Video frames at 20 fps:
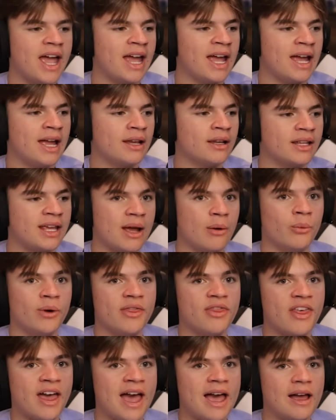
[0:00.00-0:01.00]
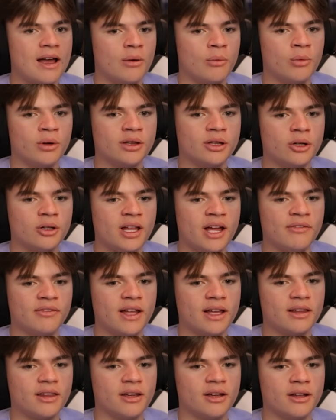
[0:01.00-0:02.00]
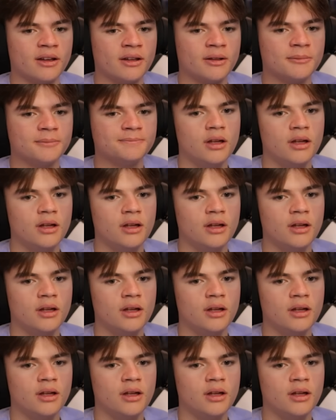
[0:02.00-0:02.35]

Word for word: And okay, with that, what's our life likelihood?